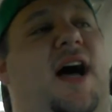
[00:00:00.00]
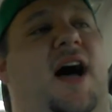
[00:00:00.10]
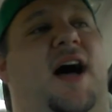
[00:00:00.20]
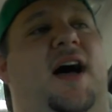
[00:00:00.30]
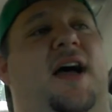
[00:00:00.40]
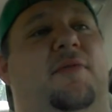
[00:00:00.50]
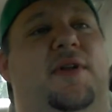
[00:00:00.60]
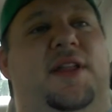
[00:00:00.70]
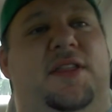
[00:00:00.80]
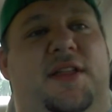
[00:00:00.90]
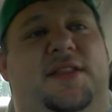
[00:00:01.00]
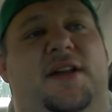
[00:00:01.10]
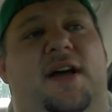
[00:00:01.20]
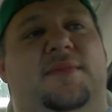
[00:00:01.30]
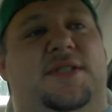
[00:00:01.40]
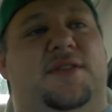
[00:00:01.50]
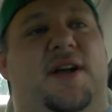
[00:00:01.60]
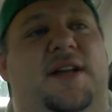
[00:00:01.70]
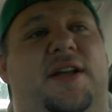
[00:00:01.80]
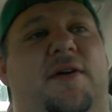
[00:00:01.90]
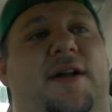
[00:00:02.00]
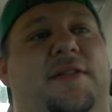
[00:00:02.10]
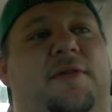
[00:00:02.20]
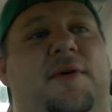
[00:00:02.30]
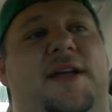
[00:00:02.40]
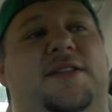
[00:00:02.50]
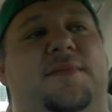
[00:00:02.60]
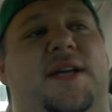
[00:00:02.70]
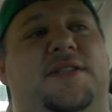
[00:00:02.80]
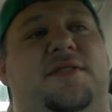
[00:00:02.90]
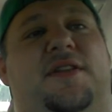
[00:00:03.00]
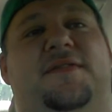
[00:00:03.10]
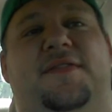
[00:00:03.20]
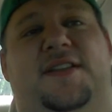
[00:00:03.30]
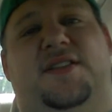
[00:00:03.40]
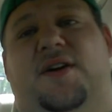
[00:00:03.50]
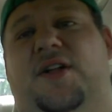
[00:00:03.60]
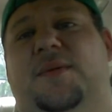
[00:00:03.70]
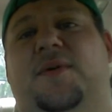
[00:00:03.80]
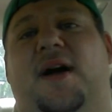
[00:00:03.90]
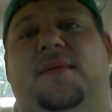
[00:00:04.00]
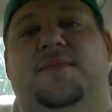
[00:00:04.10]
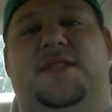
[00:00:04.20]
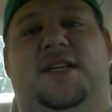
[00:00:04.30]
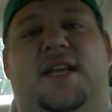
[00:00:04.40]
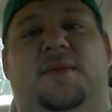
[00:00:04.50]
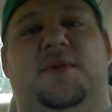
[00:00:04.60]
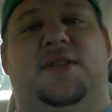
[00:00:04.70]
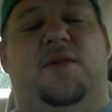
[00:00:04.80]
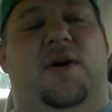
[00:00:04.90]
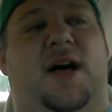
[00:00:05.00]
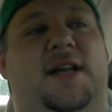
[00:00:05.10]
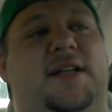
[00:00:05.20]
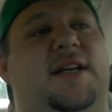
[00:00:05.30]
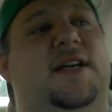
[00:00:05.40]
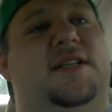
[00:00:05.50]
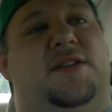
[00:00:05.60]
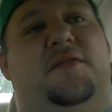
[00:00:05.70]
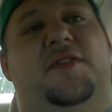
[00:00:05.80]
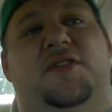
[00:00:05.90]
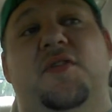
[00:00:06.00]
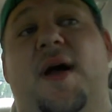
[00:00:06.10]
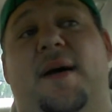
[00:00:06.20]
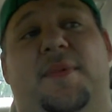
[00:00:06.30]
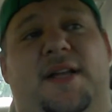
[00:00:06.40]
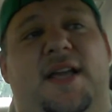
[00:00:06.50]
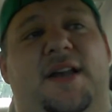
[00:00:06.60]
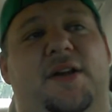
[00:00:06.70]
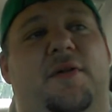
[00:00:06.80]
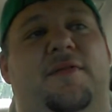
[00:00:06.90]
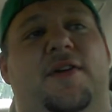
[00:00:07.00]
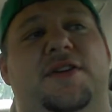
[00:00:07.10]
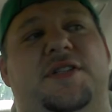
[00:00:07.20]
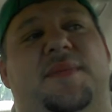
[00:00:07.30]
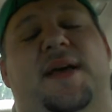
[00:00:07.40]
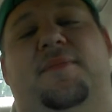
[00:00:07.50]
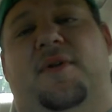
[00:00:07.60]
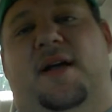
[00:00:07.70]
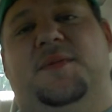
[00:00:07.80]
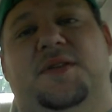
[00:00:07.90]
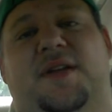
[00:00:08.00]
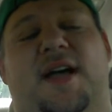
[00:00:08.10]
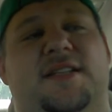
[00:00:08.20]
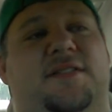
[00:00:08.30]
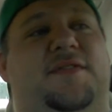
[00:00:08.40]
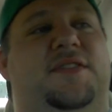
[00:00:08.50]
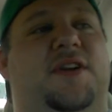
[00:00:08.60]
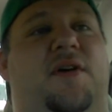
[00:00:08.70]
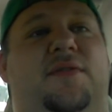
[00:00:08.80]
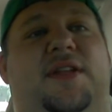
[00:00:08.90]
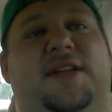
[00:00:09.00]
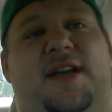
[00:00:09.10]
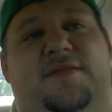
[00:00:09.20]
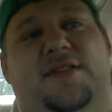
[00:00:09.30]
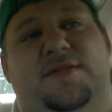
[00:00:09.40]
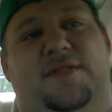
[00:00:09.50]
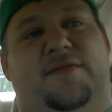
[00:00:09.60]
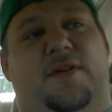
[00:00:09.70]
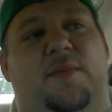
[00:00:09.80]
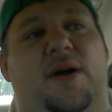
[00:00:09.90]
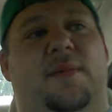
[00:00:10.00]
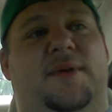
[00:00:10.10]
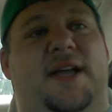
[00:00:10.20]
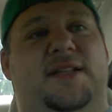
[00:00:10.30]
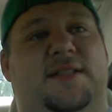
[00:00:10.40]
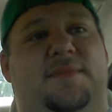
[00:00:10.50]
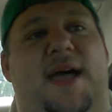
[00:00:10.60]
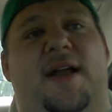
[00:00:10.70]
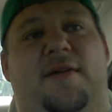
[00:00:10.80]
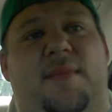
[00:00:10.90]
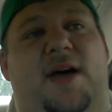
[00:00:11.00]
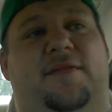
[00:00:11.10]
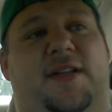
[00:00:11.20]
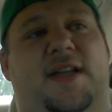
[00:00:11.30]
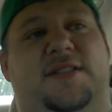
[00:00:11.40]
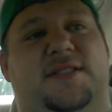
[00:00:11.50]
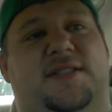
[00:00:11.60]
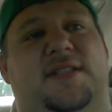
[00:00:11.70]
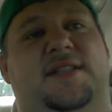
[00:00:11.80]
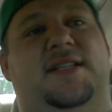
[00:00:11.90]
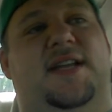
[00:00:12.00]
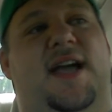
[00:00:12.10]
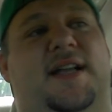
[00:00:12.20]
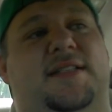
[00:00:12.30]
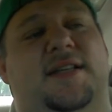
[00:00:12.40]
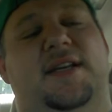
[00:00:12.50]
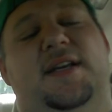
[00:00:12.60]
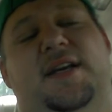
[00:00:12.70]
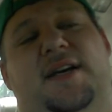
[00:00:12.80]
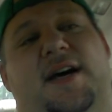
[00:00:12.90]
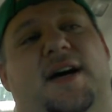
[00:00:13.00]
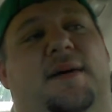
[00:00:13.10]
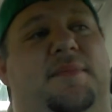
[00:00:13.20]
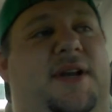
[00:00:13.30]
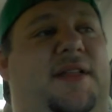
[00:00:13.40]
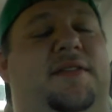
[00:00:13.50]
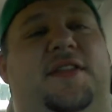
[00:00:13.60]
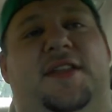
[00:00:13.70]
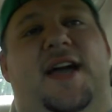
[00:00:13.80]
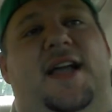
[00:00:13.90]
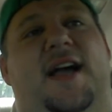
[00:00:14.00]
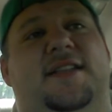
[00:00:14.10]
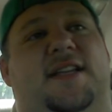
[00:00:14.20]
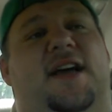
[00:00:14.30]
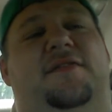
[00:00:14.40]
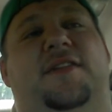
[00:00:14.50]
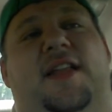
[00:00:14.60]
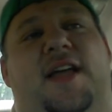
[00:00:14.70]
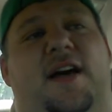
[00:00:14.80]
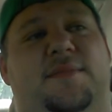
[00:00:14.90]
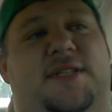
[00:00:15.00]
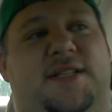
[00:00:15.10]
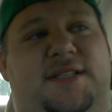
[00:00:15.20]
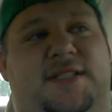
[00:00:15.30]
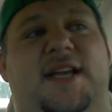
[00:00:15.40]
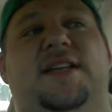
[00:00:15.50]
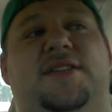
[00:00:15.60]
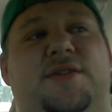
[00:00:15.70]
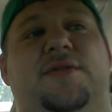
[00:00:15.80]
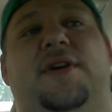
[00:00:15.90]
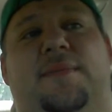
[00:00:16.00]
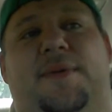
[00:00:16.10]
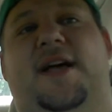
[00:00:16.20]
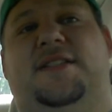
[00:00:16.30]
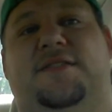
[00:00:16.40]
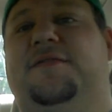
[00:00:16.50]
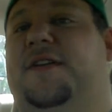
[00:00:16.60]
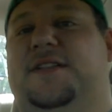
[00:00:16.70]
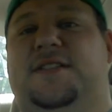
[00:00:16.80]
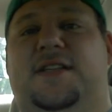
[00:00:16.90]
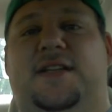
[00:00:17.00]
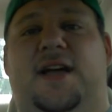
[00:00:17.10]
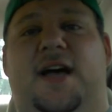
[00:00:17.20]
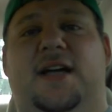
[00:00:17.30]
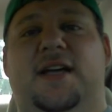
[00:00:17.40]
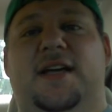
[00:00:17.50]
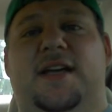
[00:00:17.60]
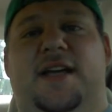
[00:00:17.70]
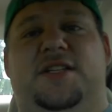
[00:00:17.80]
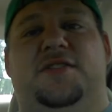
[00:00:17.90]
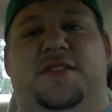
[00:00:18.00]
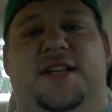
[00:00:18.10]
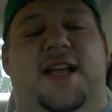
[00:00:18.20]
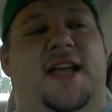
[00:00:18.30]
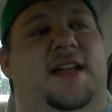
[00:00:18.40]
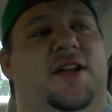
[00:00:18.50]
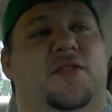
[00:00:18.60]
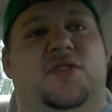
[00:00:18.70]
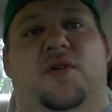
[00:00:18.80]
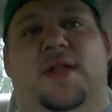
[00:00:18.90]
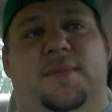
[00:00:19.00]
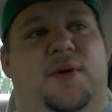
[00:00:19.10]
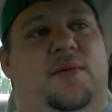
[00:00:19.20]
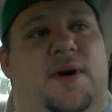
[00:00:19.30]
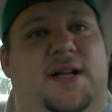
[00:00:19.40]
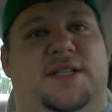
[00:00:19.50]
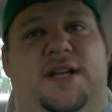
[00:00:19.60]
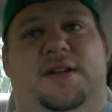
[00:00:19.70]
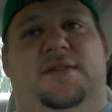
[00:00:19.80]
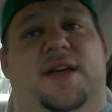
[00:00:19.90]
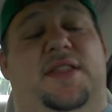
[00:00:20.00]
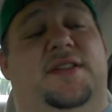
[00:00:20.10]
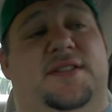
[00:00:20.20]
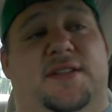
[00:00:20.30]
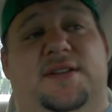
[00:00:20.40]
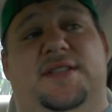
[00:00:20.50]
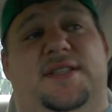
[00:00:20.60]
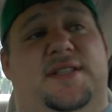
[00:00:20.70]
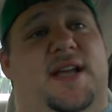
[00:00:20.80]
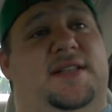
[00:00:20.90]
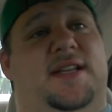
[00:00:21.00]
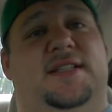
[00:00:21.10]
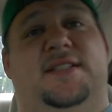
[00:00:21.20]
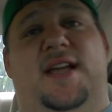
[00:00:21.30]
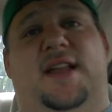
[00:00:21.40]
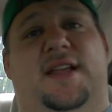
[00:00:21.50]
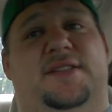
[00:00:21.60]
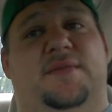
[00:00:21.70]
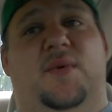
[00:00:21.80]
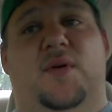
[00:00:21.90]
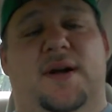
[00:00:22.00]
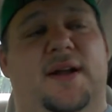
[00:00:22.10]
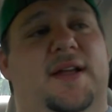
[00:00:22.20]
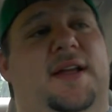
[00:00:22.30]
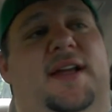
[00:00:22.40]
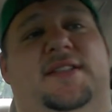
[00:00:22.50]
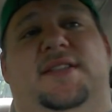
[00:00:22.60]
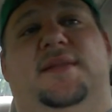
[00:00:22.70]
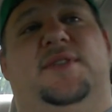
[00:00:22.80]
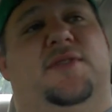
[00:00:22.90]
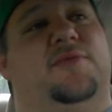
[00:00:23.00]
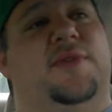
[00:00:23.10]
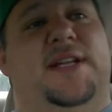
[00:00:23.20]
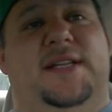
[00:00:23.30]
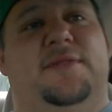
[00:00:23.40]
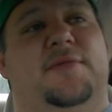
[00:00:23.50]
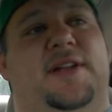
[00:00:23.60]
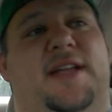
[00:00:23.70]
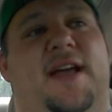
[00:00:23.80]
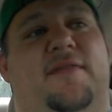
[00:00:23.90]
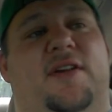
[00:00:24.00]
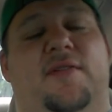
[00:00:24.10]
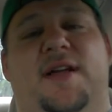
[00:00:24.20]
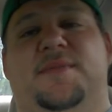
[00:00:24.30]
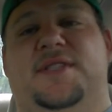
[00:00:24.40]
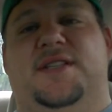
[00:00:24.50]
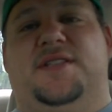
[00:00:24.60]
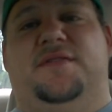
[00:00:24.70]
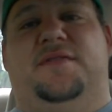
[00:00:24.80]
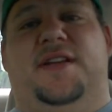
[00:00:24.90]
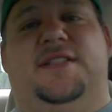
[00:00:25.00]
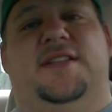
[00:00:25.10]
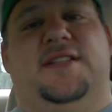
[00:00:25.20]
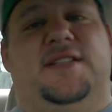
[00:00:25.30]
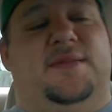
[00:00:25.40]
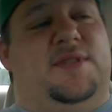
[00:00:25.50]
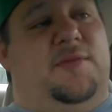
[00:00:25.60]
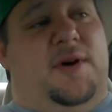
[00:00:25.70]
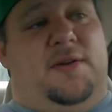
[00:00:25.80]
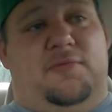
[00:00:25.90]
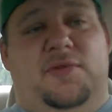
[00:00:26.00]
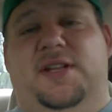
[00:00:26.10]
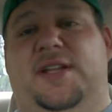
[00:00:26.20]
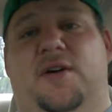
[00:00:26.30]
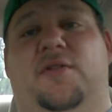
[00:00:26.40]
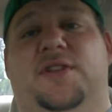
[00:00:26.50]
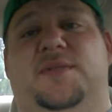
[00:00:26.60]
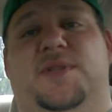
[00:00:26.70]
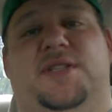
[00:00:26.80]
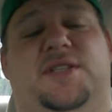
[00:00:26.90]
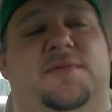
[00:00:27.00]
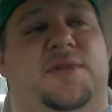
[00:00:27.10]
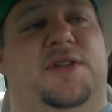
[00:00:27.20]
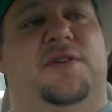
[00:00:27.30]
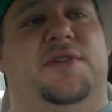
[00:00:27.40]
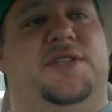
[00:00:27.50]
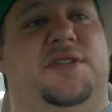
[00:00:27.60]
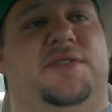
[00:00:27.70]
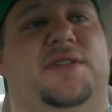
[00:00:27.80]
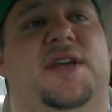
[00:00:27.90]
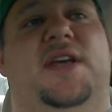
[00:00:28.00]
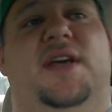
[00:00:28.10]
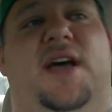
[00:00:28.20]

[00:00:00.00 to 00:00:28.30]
Uh, I really think that Hubsan tried to go out of their way to make sure they fixed all the problems that came with the quad. So if you do happen to get a newer version, man, props to you guys. If you don't, then you have to do some firmware updates and battery modifications to the TX. Um, but other than that, guys, I, I, feel like Hubsan did do their best to fix the uh, issues at hand. No toilet bowl washout, no nothing. As long as it's got 10 satellites or more, it seems to really, really have a great position fix, and it seems to want to really hold its position with no issues.